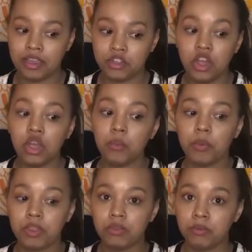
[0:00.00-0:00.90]
and
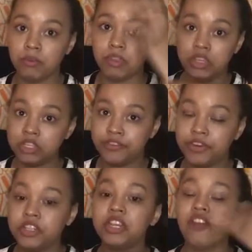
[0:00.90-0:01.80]
read through these
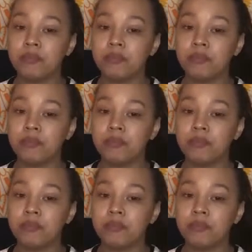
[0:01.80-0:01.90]
first,